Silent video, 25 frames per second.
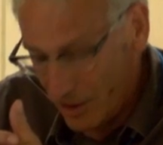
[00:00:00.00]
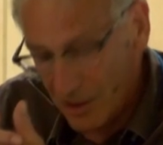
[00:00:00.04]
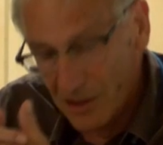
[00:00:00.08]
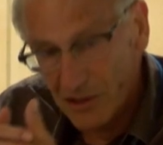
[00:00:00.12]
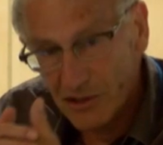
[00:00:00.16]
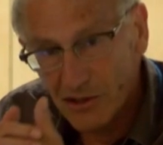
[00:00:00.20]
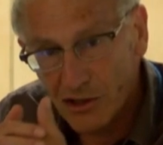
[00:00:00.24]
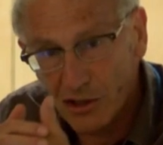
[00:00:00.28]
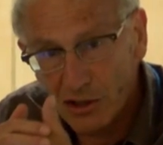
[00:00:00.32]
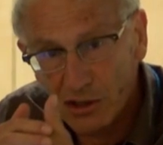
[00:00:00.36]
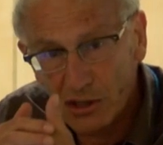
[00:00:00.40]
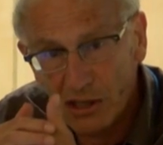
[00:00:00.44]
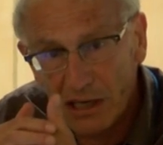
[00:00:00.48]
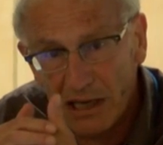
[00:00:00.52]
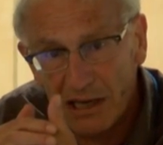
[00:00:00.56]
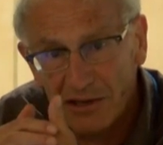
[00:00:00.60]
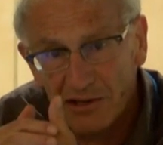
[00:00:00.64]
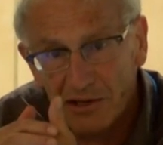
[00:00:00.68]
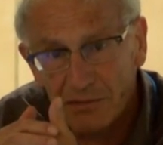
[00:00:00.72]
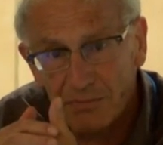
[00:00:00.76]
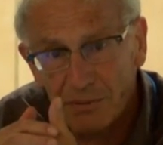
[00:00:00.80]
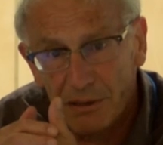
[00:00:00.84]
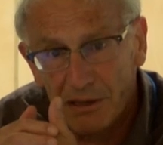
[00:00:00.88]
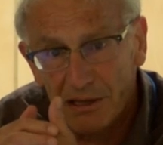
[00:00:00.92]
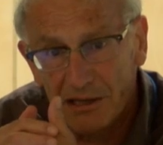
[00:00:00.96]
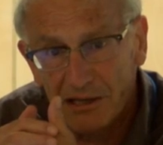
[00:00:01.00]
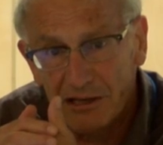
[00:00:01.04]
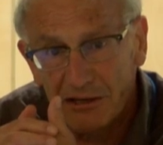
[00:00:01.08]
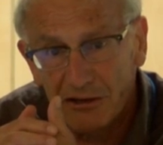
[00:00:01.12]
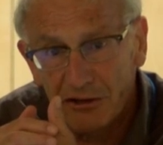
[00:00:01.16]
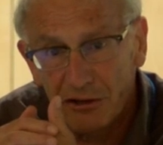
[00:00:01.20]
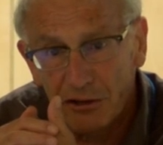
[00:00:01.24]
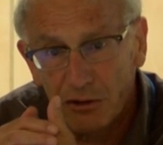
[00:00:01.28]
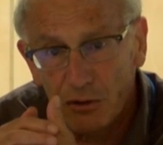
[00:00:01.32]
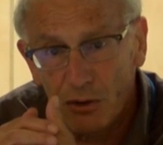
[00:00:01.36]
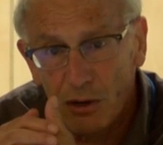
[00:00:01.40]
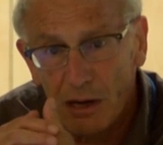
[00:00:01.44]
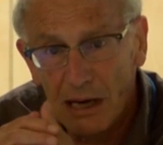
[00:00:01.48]
social anthropology
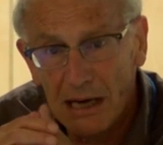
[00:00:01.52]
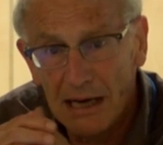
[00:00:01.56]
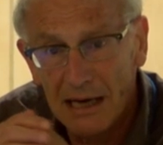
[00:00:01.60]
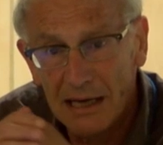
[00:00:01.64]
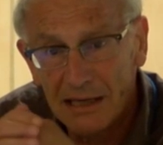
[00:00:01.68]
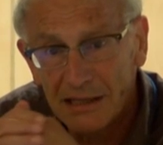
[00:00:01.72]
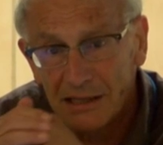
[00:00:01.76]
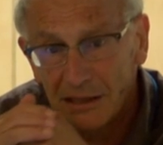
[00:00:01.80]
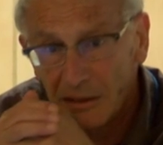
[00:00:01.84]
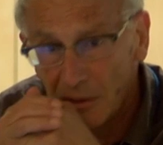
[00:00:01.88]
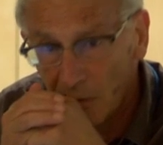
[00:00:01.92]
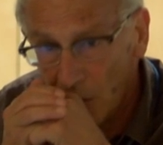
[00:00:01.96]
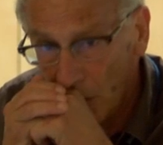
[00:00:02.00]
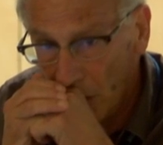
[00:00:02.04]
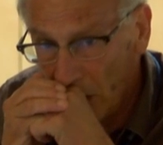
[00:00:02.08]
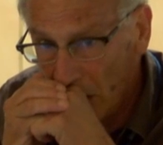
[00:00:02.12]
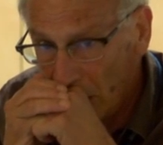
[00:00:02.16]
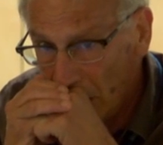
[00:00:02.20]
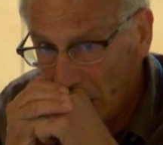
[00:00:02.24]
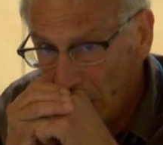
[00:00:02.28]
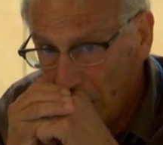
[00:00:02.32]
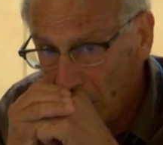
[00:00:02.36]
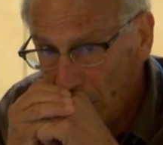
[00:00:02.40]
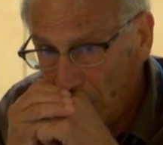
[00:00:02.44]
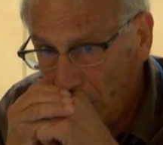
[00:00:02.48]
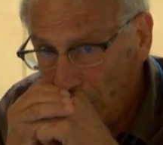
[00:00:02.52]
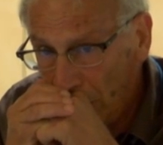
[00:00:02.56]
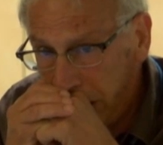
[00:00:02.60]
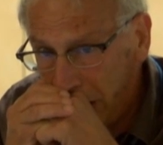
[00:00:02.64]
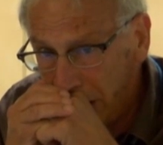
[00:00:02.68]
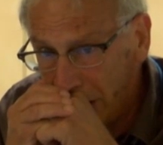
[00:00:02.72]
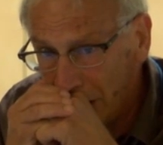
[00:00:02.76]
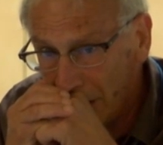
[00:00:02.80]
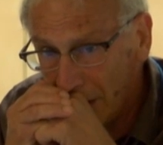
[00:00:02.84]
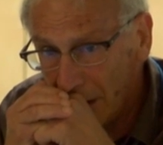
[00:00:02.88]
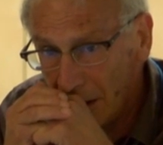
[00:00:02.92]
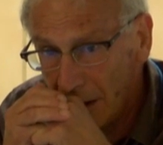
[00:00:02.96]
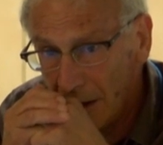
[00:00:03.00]
required
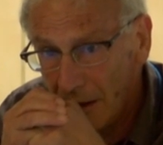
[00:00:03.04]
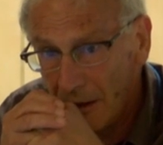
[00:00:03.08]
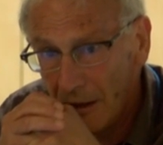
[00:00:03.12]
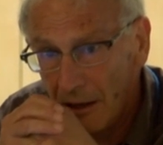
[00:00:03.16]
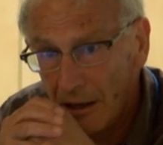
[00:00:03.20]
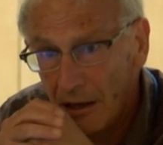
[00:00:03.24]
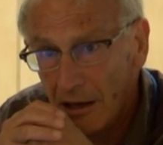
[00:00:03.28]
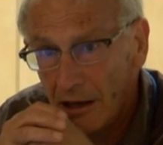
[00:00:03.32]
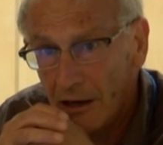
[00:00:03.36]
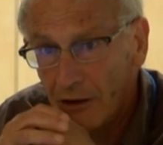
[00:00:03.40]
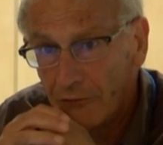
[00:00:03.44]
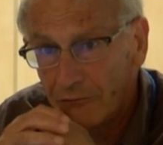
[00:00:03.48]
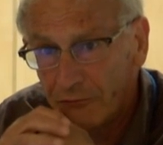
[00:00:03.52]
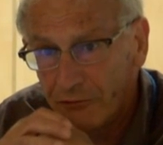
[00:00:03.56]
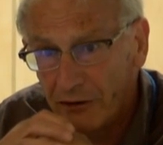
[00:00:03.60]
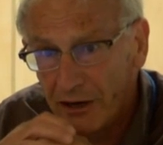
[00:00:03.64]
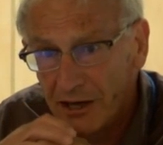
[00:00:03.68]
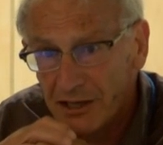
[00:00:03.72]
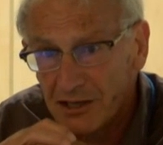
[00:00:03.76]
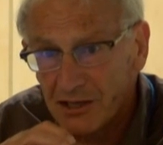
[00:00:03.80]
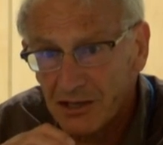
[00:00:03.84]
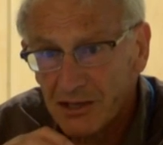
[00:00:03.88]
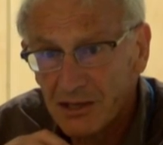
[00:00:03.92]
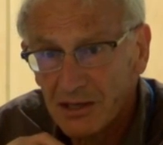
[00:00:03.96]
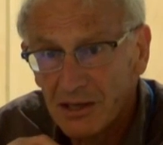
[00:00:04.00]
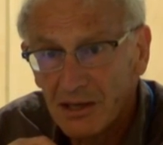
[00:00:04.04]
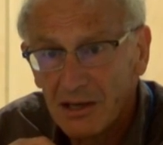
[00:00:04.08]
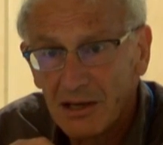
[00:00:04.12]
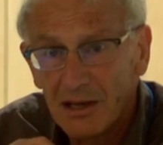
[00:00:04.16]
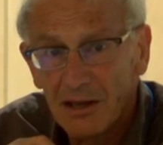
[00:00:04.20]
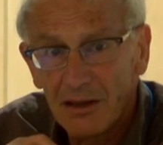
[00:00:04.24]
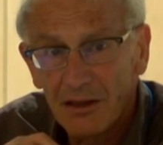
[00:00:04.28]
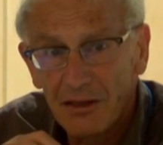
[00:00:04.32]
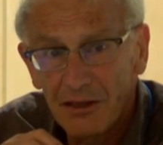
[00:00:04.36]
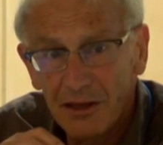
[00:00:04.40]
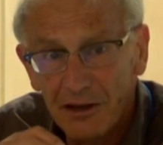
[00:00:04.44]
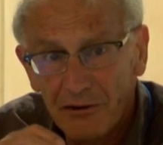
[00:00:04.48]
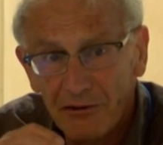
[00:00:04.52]
a fresh
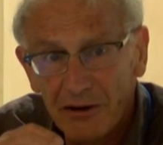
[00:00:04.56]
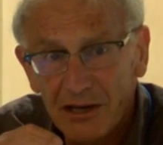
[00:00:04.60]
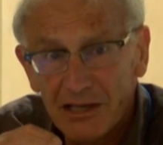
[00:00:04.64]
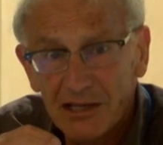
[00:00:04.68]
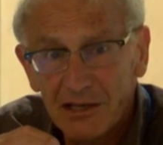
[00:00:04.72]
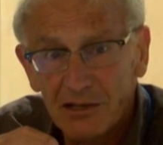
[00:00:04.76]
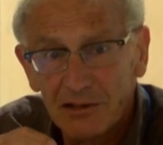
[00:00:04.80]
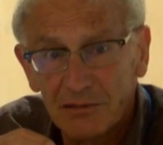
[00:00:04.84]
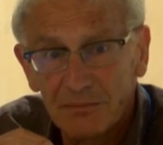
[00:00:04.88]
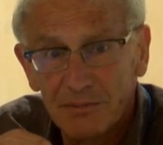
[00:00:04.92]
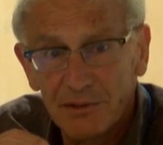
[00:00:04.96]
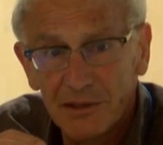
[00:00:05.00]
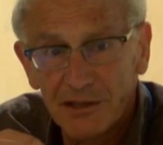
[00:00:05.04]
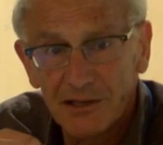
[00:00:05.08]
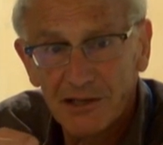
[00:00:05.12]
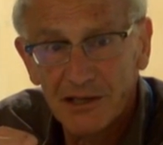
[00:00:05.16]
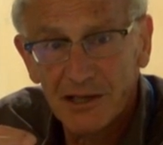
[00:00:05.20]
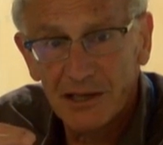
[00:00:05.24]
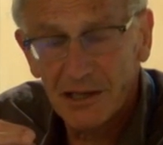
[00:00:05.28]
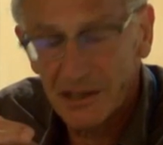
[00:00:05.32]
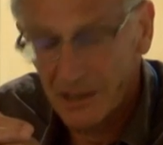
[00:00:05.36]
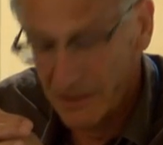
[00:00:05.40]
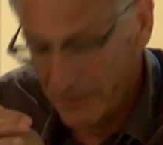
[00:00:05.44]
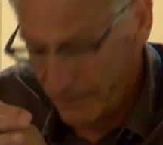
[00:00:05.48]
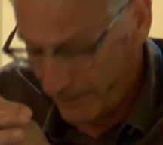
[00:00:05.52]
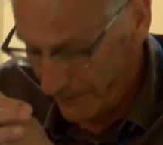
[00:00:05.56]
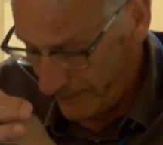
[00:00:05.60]
theoretical project.